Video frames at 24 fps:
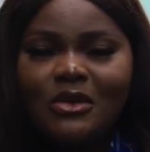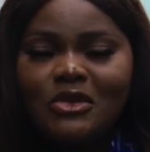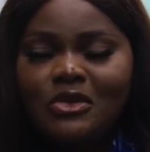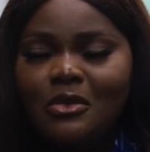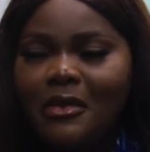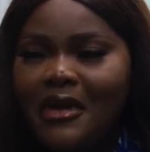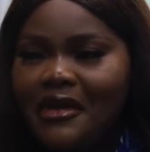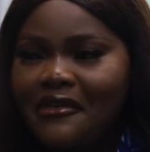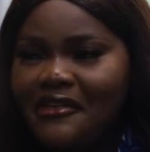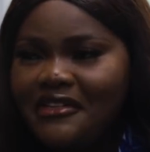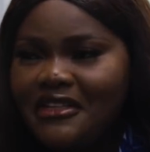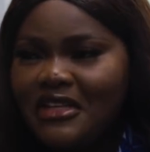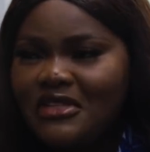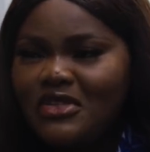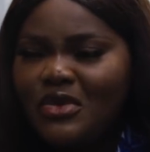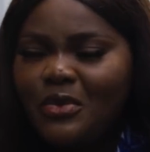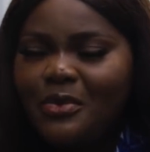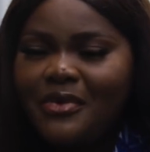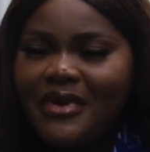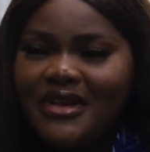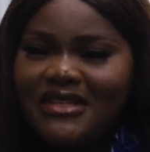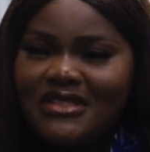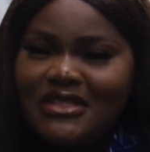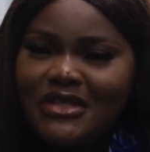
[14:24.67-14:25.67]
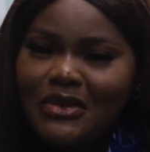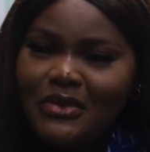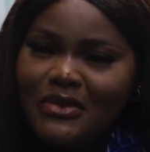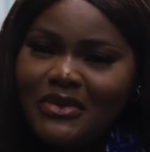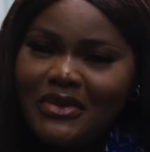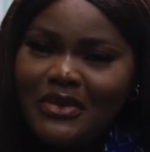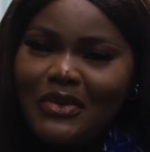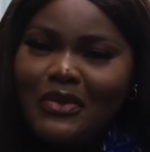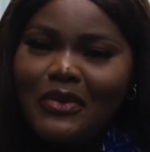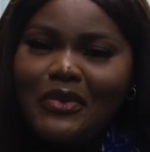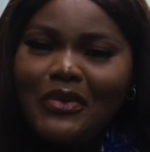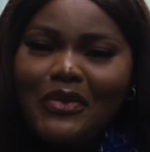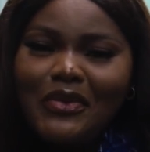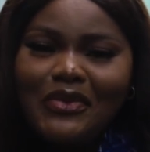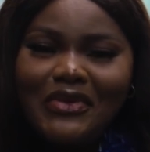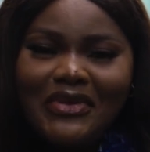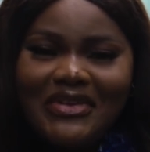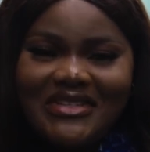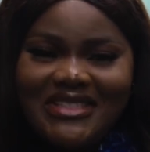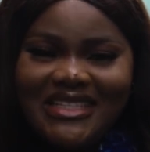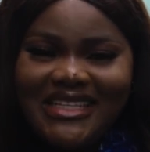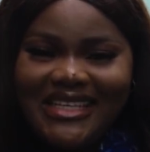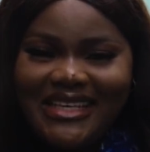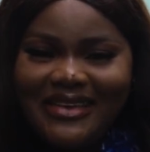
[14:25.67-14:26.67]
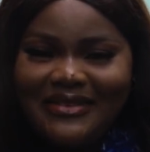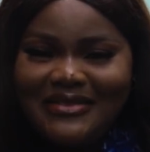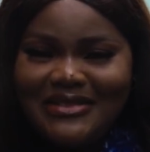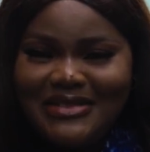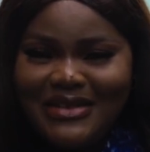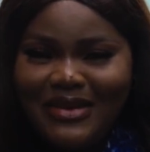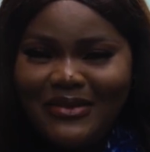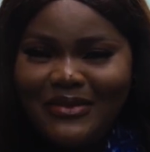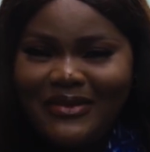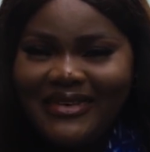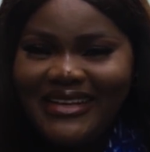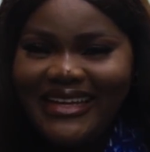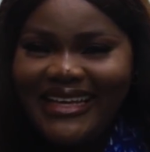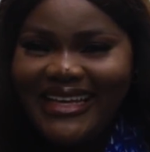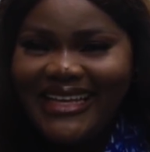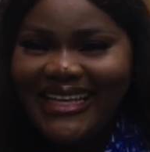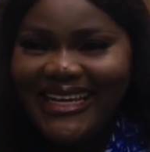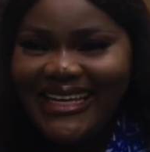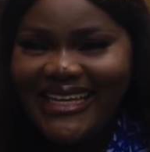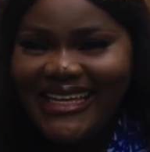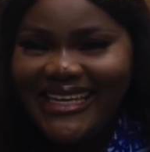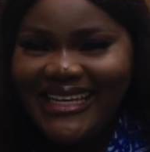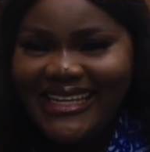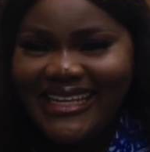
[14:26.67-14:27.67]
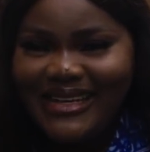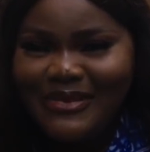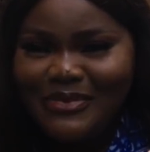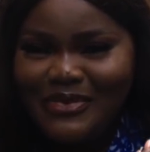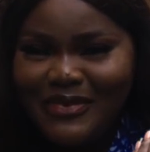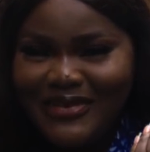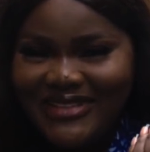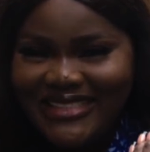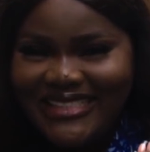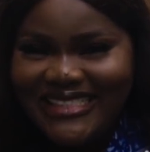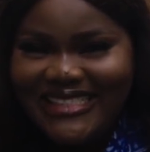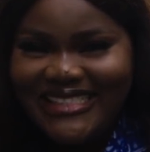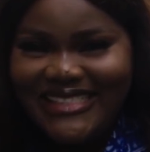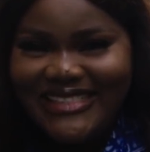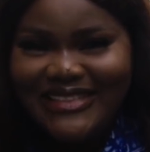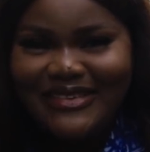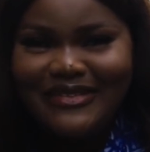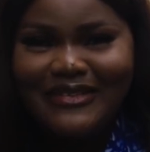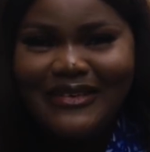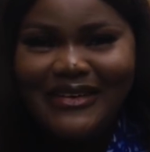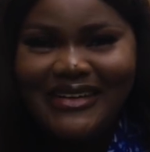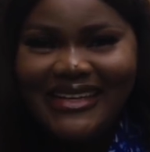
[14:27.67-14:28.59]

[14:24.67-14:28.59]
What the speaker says: To my greatest surprise, who doesn't give someone a cleaning position?